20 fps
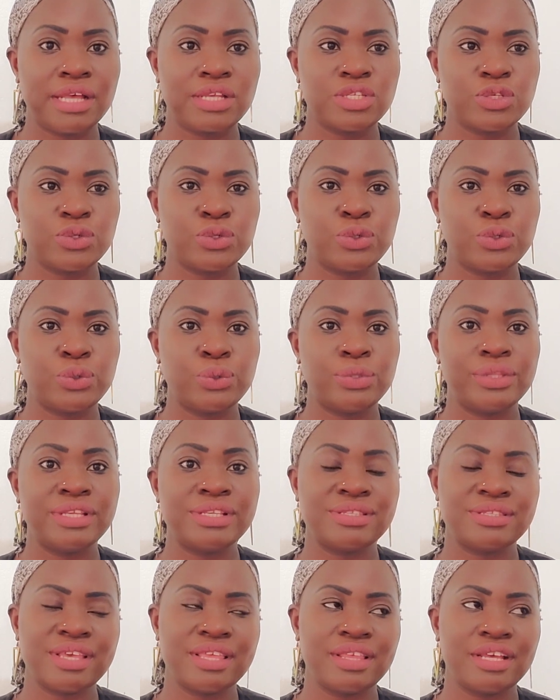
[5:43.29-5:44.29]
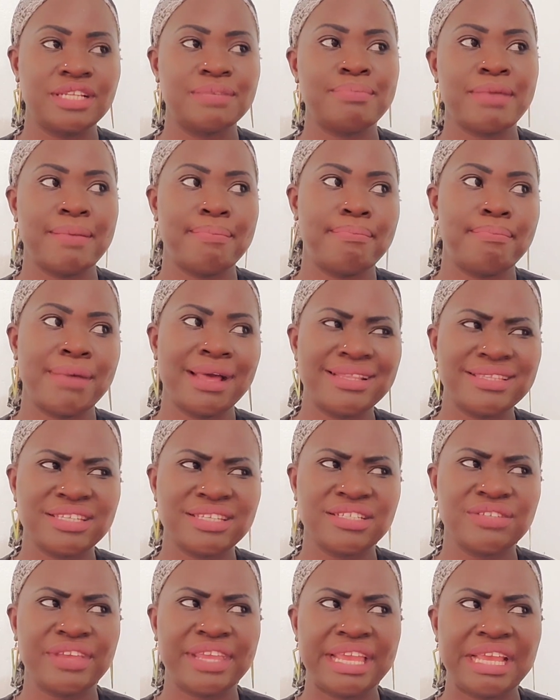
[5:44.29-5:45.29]
So they say that my birth
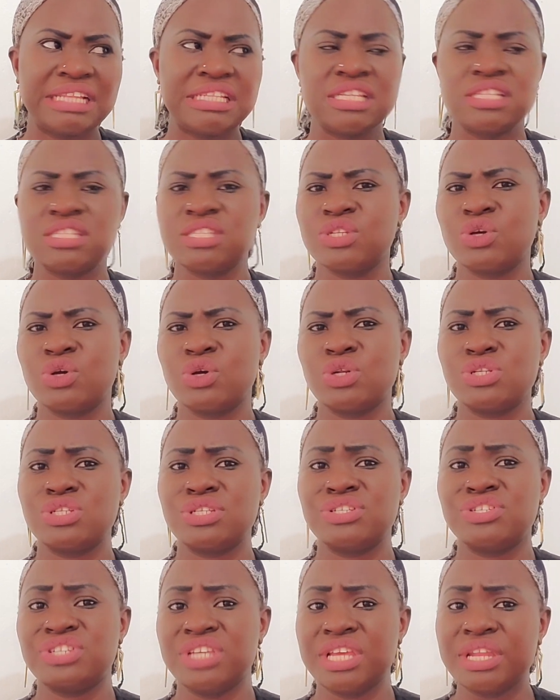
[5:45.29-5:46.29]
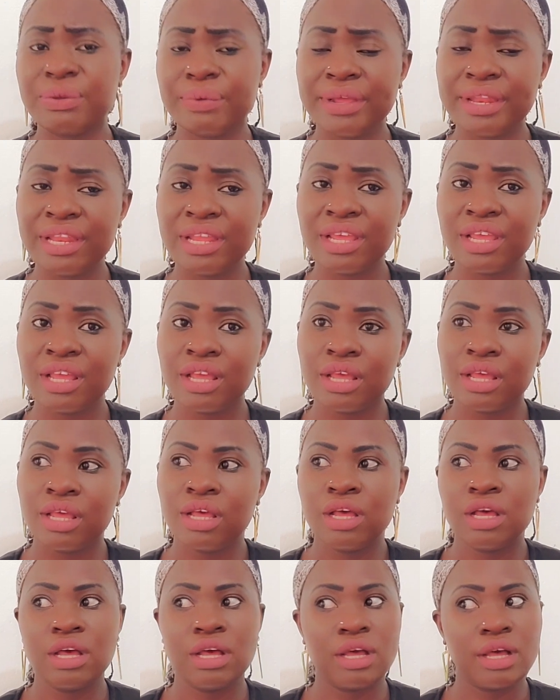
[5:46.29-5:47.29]
certificate is not genuine.
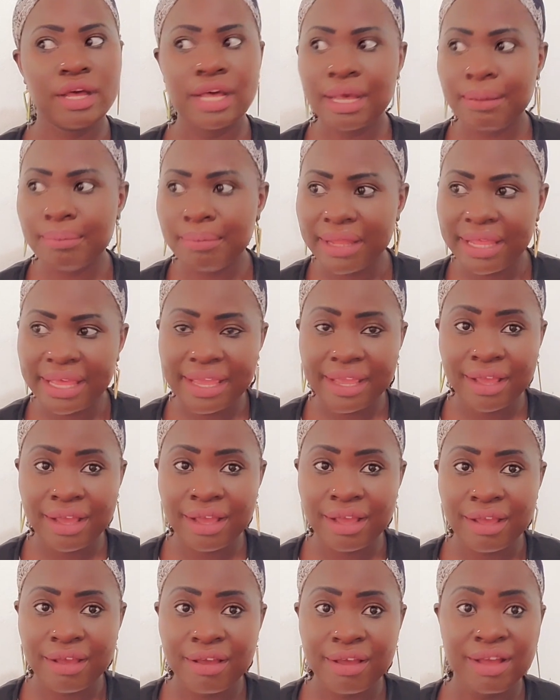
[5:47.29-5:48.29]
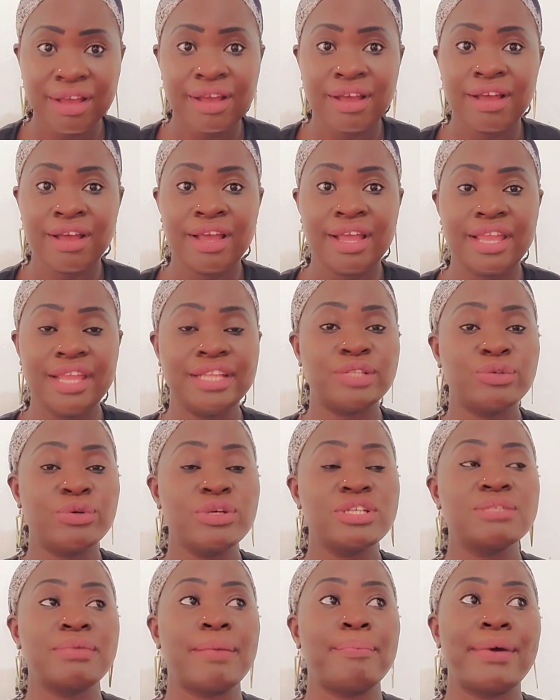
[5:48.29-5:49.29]
I'm like, it
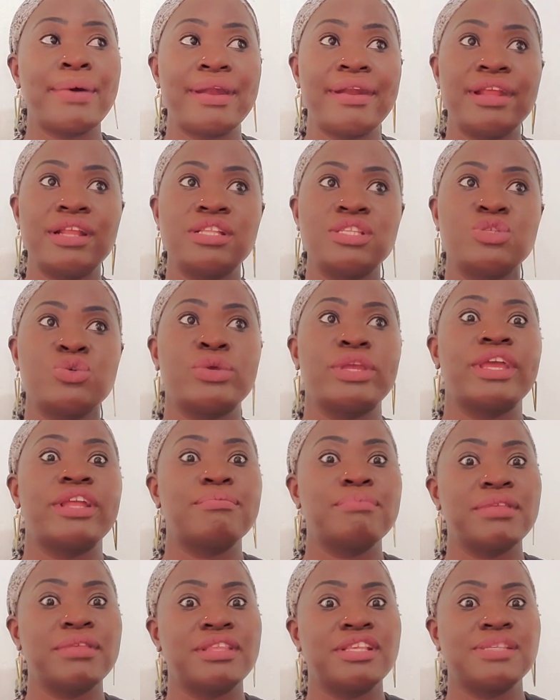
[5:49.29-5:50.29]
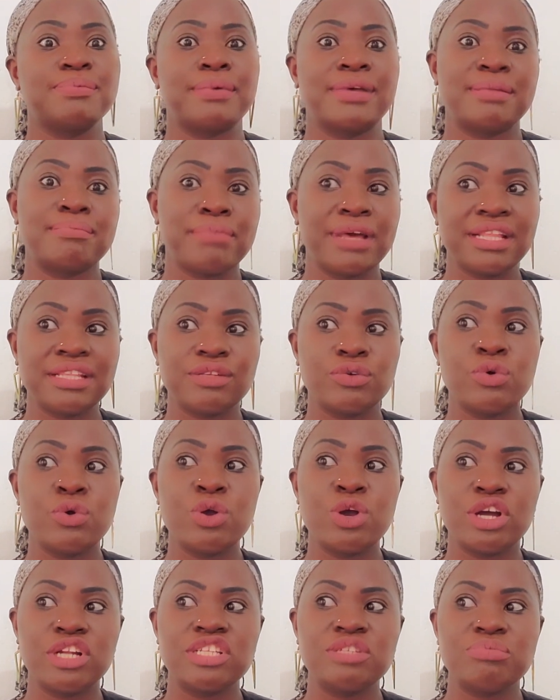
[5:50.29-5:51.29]
was my parents who gave me this, but who
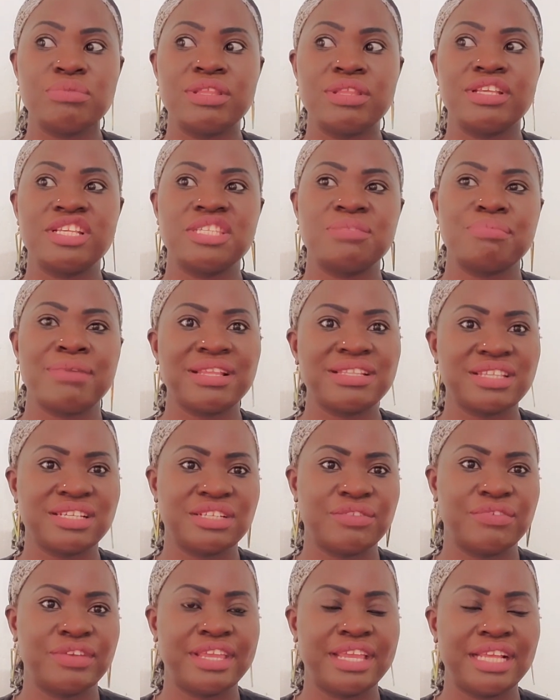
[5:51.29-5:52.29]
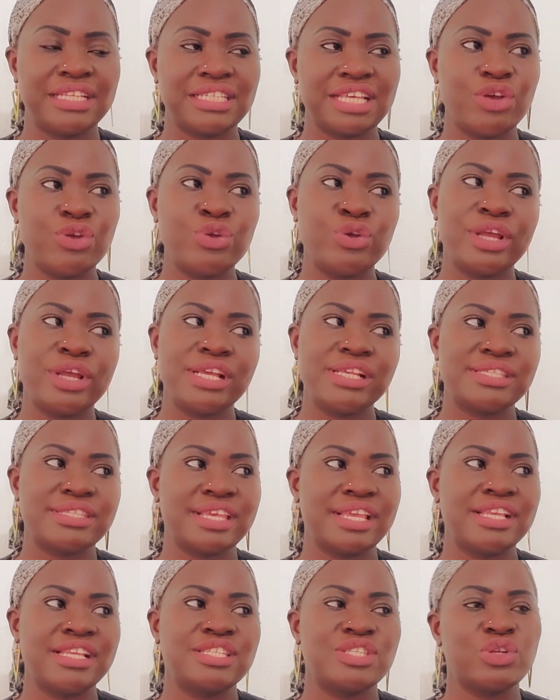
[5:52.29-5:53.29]
got me this birth certificate? How you guys
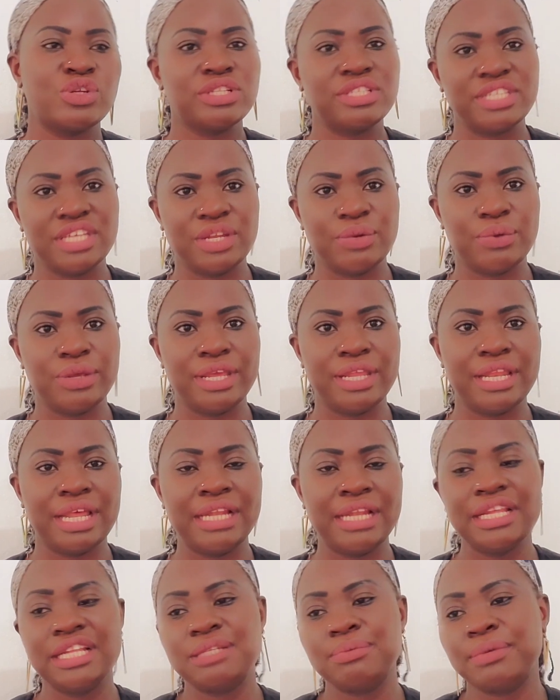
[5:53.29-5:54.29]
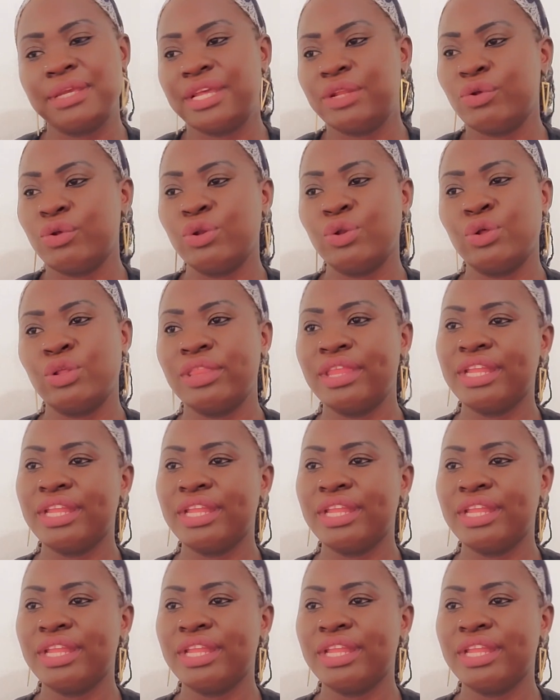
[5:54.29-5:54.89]
saying it's not genuine? And get me, I don't know.